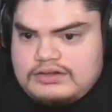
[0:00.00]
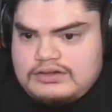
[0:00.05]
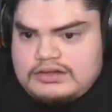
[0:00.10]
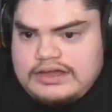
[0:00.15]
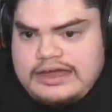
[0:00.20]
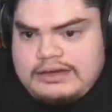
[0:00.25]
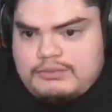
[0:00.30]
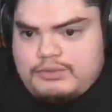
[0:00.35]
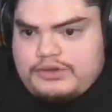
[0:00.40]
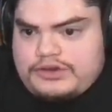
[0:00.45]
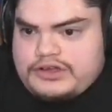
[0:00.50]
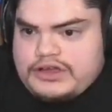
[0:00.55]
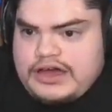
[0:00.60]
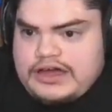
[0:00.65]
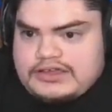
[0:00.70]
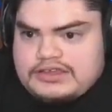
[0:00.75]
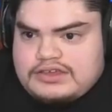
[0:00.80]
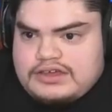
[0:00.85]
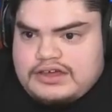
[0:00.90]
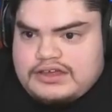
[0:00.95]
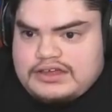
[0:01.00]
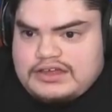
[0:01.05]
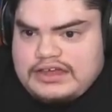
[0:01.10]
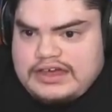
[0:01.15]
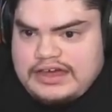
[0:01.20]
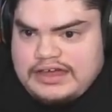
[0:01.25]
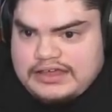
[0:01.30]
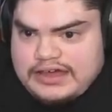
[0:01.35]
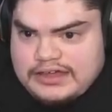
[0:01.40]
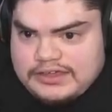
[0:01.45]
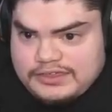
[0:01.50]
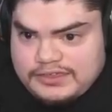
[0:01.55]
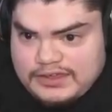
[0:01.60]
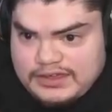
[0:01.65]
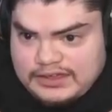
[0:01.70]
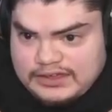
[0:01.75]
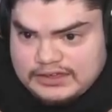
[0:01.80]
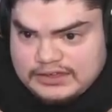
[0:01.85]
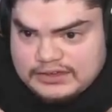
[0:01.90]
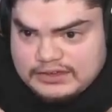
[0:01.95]
And we're not done yet, I
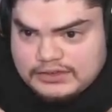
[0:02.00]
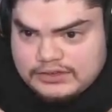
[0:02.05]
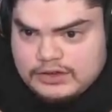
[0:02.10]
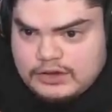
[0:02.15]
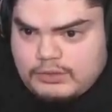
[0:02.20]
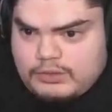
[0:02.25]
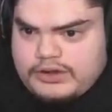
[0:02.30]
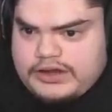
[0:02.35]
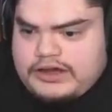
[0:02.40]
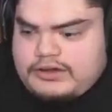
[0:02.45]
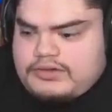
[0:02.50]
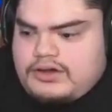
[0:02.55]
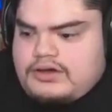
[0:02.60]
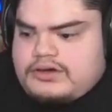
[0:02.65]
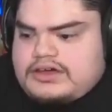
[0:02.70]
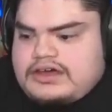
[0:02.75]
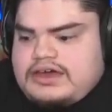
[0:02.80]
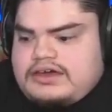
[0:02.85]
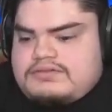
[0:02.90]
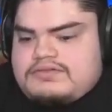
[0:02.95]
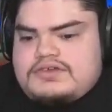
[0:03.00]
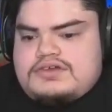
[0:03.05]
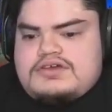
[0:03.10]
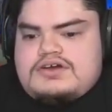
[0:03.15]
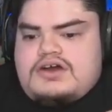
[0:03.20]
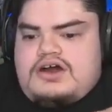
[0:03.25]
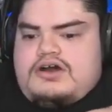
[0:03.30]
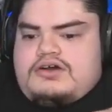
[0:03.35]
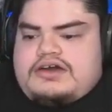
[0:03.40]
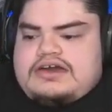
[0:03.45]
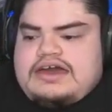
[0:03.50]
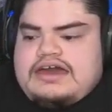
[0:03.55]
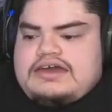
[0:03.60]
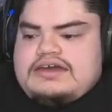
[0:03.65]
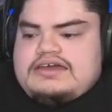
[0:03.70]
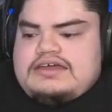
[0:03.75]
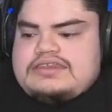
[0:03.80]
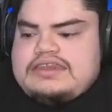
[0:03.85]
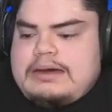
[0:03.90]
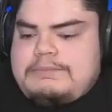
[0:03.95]
think. No, we're out. Okay. Okay.
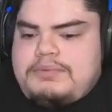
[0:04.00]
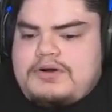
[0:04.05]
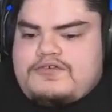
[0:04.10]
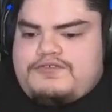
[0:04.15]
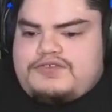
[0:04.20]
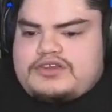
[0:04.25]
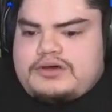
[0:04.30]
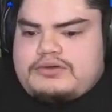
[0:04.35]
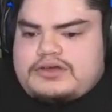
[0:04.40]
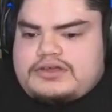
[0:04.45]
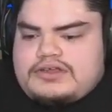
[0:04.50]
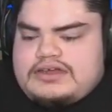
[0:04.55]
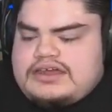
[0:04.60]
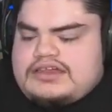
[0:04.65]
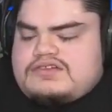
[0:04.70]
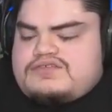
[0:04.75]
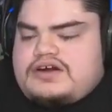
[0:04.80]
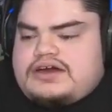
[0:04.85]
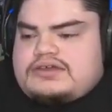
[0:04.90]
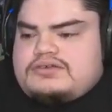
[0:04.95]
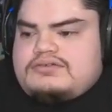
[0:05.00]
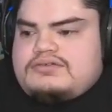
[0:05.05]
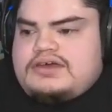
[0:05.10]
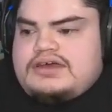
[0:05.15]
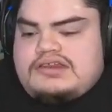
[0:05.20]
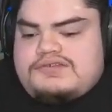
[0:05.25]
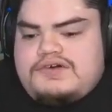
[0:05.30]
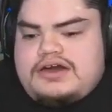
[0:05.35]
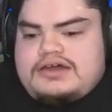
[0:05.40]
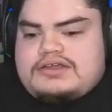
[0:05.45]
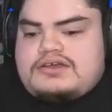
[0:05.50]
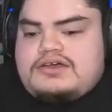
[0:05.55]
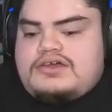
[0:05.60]
That ball floated. It's fine. It's fine.